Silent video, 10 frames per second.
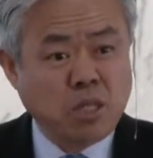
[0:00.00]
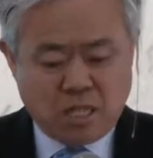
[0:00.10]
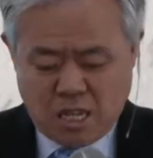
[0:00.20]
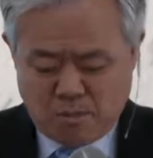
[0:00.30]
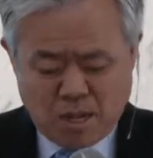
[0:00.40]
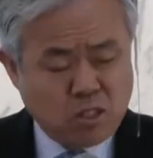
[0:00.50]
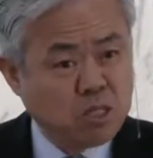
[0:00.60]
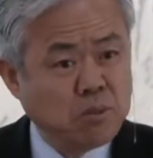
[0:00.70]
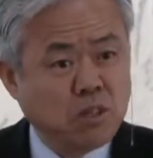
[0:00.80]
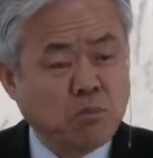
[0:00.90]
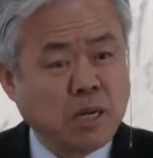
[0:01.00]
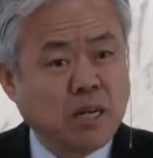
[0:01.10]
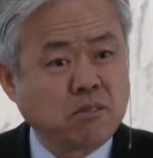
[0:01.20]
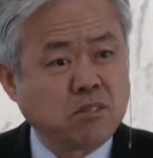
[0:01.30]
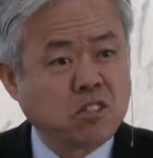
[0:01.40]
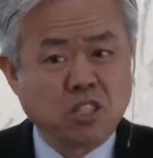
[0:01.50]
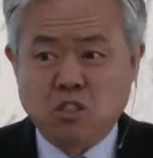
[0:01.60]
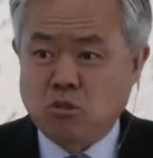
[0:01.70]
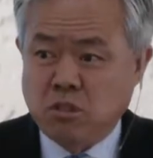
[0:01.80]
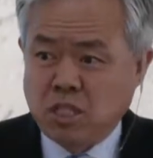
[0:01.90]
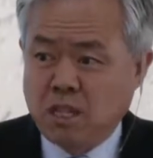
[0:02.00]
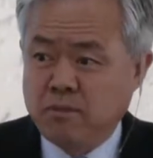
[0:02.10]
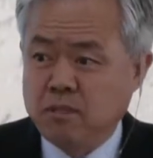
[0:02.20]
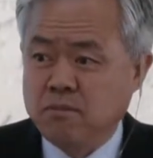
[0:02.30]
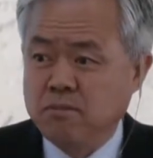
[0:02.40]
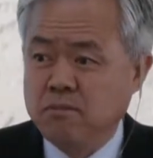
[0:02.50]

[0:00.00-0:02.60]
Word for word: It came out to be about six or seven.